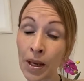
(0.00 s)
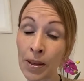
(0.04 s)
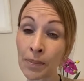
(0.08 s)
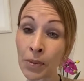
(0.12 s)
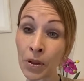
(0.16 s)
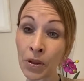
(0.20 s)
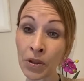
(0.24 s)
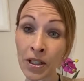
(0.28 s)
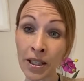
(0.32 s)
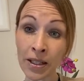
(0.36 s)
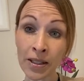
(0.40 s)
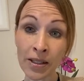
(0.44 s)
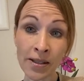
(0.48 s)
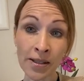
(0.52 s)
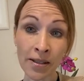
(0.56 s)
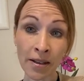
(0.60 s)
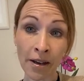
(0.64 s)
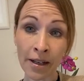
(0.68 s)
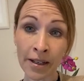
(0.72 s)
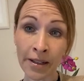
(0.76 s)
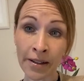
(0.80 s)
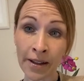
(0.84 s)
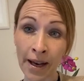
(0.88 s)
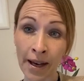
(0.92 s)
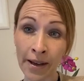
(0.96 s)
But on the other
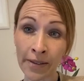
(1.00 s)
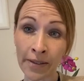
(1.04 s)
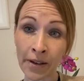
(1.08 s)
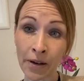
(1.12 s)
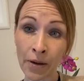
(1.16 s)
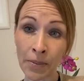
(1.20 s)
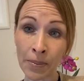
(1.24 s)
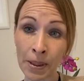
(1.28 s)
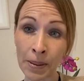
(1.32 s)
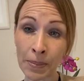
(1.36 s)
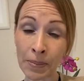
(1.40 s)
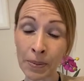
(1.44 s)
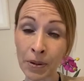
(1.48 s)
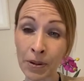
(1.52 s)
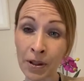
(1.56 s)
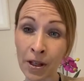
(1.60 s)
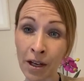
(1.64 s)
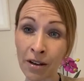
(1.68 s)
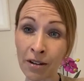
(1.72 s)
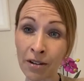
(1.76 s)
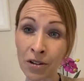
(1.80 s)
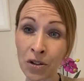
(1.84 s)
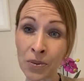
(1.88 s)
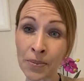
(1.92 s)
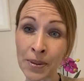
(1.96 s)
side of that, there are people that
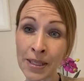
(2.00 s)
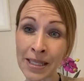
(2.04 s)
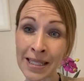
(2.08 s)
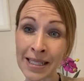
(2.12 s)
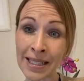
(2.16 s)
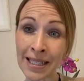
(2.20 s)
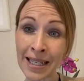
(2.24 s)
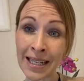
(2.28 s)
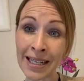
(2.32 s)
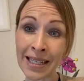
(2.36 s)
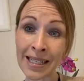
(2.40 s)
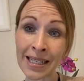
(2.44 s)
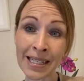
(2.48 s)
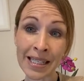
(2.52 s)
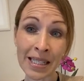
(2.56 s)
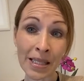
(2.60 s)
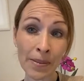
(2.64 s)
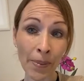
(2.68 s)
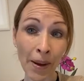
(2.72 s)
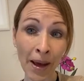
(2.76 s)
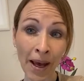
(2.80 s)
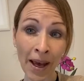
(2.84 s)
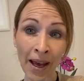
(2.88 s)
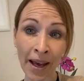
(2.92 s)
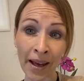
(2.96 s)
are almost in
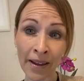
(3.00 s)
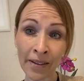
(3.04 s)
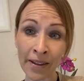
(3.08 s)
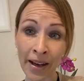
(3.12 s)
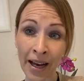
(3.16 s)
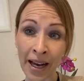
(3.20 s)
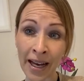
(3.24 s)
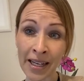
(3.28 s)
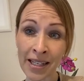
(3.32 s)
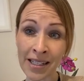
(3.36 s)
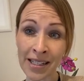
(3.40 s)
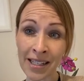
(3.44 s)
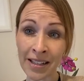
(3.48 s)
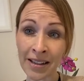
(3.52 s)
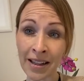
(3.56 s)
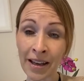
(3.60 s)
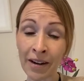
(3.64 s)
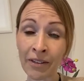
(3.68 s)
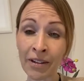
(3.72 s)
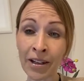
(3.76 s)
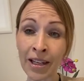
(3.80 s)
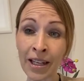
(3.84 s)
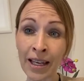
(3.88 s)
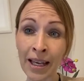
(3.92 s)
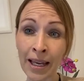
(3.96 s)
despair that actually
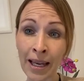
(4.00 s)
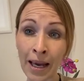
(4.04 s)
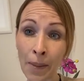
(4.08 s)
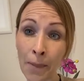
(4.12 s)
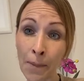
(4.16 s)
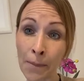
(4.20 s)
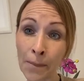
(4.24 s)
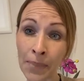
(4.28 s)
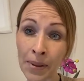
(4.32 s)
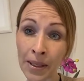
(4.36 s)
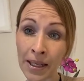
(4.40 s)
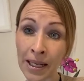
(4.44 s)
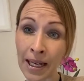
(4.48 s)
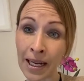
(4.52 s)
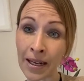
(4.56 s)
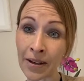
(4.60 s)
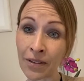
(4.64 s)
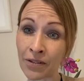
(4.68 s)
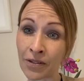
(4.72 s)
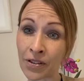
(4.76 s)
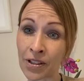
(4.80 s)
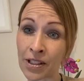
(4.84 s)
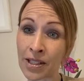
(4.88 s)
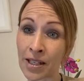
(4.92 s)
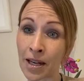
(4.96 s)
they're in
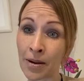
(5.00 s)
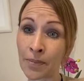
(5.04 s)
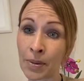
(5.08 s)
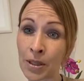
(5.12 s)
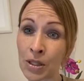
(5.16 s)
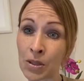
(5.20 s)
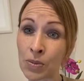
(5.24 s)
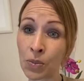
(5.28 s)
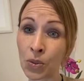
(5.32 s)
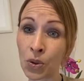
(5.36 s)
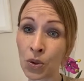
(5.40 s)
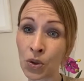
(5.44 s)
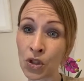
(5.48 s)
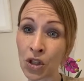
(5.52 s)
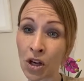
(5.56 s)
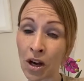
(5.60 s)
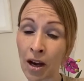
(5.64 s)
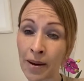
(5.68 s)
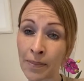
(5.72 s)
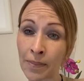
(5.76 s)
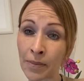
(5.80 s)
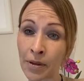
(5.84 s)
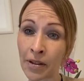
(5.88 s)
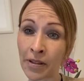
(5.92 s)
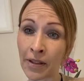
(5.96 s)
company for so much more
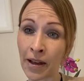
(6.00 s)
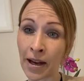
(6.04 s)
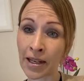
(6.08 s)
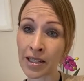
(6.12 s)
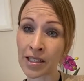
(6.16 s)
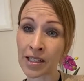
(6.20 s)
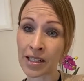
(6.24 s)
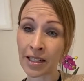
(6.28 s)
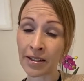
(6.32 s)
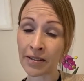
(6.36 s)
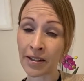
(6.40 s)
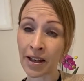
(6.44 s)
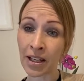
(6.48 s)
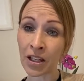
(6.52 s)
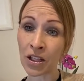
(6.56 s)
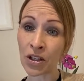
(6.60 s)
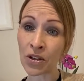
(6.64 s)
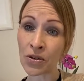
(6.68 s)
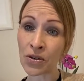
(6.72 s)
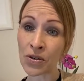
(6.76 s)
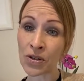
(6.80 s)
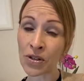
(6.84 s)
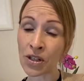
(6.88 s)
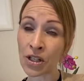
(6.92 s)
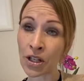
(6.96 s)
time than actually they
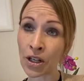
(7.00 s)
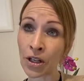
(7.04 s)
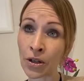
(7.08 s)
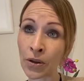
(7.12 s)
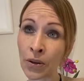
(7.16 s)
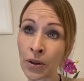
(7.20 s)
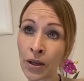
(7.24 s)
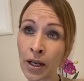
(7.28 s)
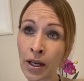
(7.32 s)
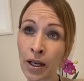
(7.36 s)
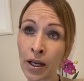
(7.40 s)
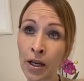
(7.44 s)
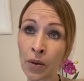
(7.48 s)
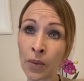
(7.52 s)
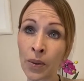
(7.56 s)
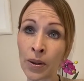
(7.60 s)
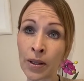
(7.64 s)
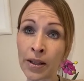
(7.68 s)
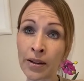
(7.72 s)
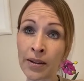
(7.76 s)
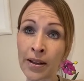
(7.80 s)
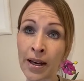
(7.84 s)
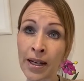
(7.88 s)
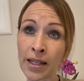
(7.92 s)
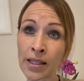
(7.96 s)
used to,
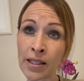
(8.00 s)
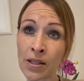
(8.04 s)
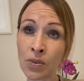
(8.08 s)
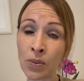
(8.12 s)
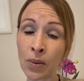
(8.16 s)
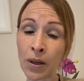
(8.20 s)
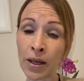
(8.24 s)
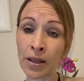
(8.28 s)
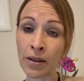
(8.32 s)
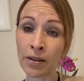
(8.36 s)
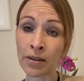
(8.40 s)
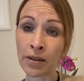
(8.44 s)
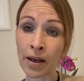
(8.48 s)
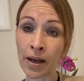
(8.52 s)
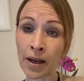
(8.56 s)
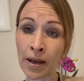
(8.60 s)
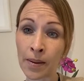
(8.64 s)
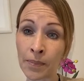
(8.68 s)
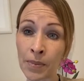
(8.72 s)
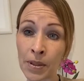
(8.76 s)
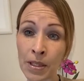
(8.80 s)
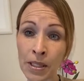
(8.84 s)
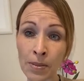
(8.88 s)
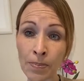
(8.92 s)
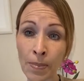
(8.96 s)
whether that's with
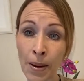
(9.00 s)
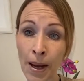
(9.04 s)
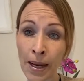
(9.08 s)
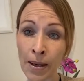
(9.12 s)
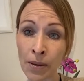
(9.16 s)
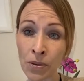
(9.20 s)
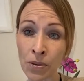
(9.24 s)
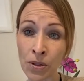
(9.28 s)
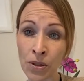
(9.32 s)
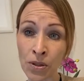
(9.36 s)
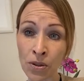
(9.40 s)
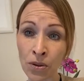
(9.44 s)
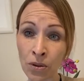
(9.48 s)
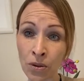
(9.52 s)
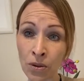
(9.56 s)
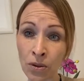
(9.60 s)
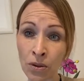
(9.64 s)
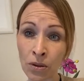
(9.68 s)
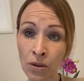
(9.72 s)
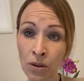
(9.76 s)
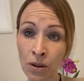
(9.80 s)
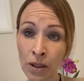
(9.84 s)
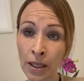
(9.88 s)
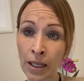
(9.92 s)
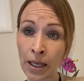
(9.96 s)
a spouse
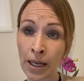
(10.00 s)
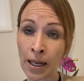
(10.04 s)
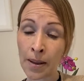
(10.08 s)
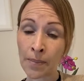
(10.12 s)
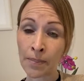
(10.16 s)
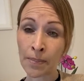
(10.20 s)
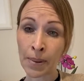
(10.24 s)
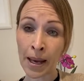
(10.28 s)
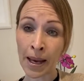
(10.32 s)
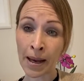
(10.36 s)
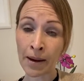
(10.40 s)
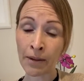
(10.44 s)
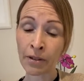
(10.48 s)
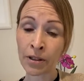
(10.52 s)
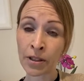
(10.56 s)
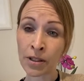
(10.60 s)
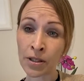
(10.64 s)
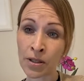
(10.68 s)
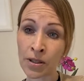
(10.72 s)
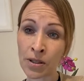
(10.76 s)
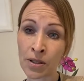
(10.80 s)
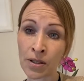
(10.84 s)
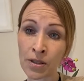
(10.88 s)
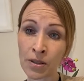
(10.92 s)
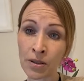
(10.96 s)
or
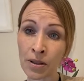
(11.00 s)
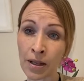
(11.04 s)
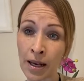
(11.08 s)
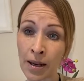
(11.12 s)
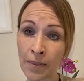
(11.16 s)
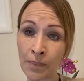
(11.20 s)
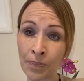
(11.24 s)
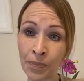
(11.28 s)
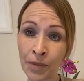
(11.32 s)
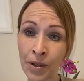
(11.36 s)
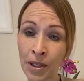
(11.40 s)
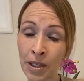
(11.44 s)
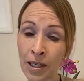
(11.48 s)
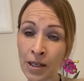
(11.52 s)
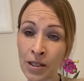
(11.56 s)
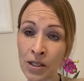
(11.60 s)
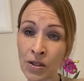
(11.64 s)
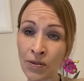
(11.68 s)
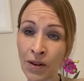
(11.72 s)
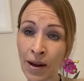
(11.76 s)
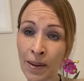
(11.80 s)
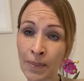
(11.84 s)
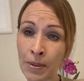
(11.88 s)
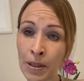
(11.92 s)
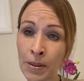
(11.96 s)
parents, close
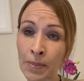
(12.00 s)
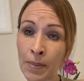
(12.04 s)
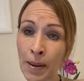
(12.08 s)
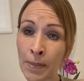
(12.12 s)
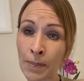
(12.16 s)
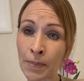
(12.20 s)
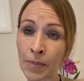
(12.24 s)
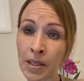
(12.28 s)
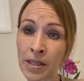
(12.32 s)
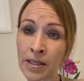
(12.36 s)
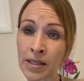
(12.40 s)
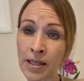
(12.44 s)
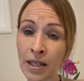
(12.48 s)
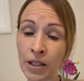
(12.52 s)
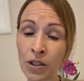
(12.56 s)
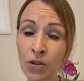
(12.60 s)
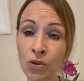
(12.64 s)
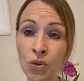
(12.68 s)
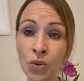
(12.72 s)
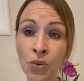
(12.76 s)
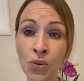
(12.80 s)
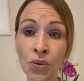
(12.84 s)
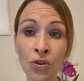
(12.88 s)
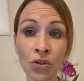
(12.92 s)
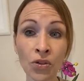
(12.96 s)
family members, and
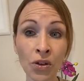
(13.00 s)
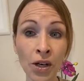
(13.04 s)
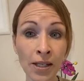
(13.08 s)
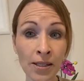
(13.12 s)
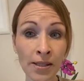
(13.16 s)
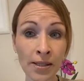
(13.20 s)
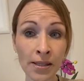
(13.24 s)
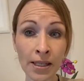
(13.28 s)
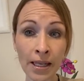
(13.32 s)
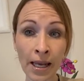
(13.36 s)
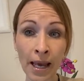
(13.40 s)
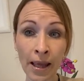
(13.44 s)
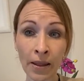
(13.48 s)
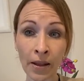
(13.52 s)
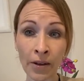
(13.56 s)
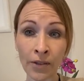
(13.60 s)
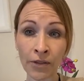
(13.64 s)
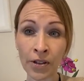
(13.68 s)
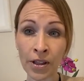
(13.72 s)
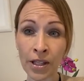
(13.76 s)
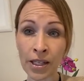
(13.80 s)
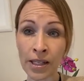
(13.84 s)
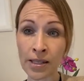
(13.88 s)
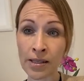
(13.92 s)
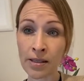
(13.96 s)
you're all thrust together
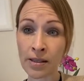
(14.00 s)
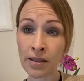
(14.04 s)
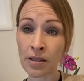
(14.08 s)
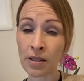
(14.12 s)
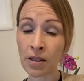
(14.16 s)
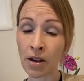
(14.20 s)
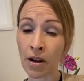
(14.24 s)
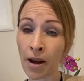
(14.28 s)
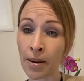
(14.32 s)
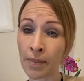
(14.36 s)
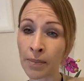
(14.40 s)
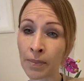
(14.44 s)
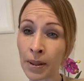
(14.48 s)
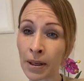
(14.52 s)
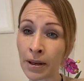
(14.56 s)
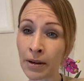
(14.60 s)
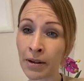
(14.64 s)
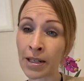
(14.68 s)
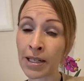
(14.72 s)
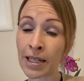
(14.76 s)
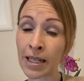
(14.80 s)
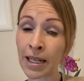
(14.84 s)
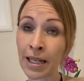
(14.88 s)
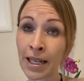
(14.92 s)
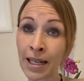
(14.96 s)
for this time
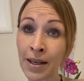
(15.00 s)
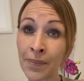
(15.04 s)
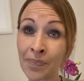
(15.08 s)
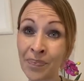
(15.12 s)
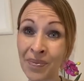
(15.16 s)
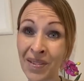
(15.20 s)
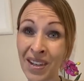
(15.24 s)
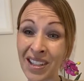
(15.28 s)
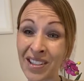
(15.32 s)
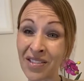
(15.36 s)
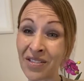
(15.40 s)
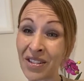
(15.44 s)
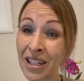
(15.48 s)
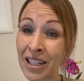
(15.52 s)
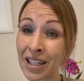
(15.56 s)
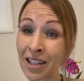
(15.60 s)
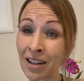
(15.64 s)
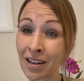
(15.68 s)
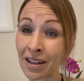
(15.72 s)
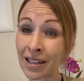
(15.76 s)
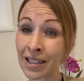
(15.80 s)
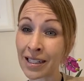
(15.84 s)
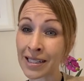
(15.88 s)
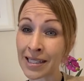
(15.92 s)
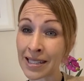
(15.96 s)
period and you really
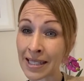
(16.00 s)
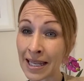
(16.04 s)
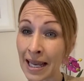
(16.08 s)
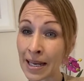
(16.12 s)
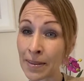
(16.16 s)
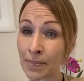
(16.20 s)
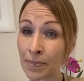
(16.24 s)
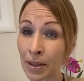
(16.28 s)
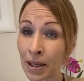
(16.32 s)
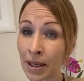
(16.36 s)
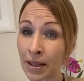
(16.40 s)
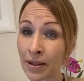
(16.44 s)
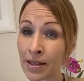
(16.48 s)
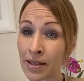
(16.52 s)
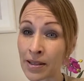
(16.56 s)
can't escape it.